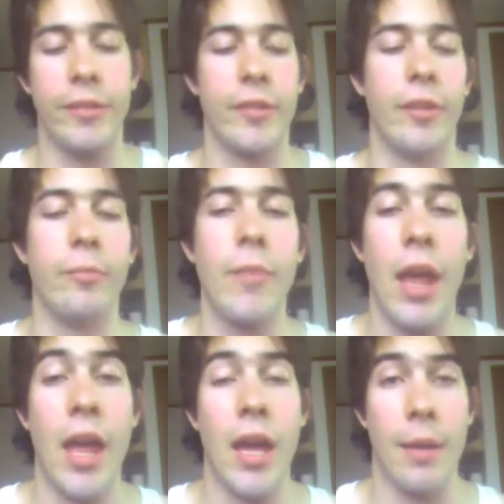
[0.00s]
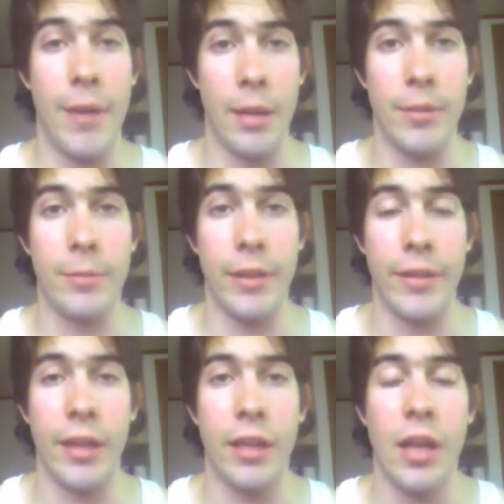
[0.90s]
So I'm happy about
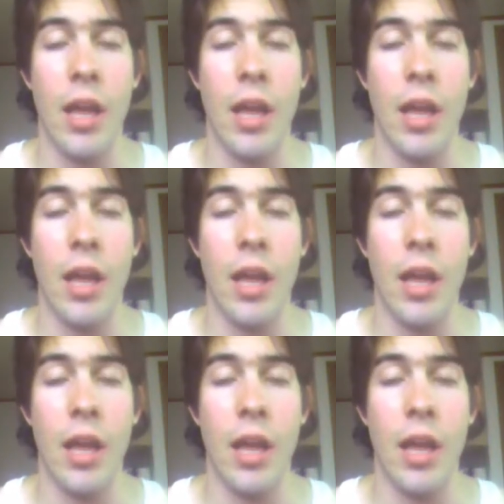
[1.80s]
that.